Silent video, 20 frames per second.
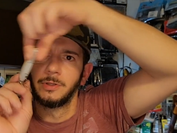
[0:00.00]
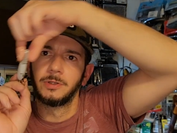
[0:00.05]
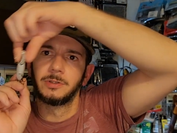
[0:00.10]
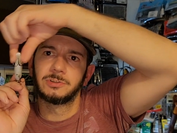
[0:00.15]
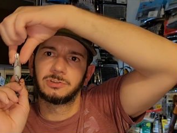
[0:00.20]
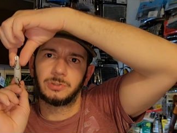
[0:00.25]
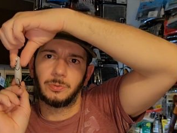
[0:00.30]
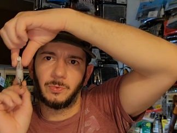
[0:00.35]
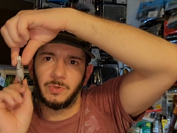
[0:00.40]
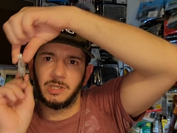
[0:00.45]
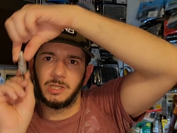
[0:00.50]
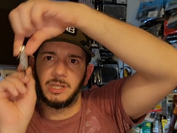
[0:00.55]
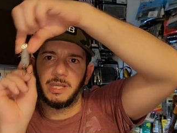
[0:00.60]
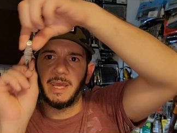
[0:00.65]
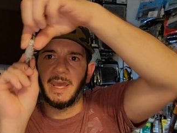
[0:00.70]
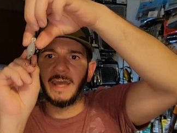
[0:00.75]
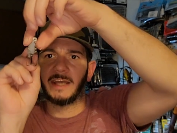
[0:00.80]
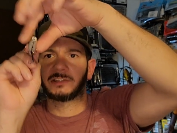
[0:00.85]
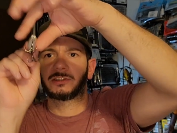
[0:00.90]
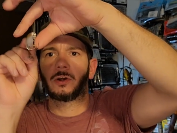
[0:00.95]
So when you
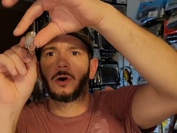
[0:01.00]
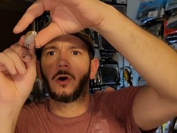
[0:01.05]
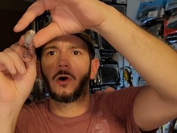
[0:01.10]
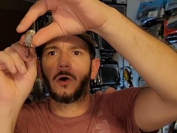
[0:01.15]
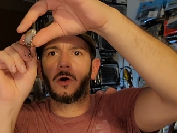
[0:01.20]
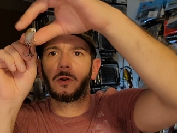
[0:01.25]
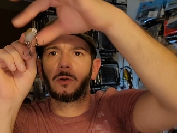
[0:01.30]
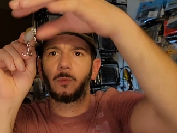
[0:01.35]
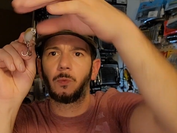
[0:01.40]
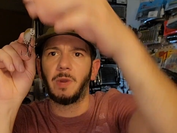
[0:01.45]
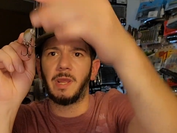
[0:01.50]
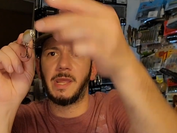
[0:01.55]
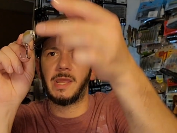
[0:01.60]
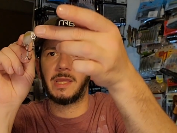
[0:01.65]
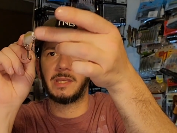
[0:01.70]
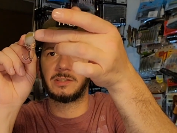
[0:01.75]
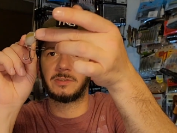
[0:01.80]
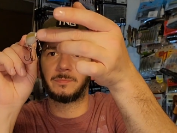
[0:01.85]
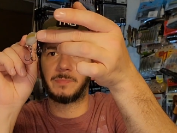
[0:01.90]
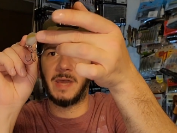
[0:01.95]
cast, all the weight
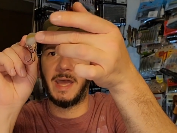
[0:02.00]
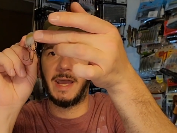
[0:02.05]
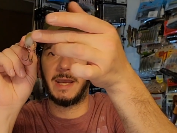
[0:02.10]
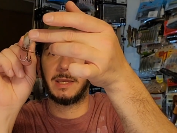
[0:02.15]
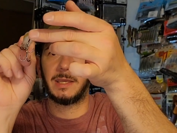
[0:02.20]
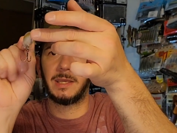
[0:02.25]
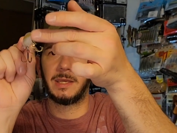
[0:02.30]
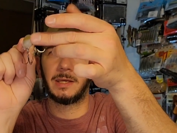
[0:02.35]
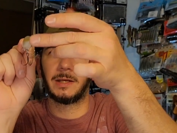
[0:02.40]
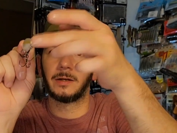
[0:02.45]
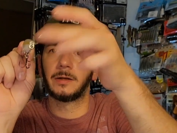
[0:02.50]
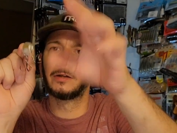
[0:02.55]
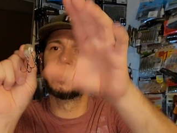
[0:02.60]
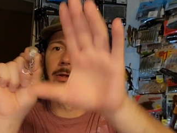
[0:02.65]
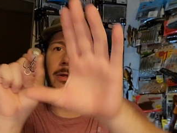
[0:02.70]
is back here.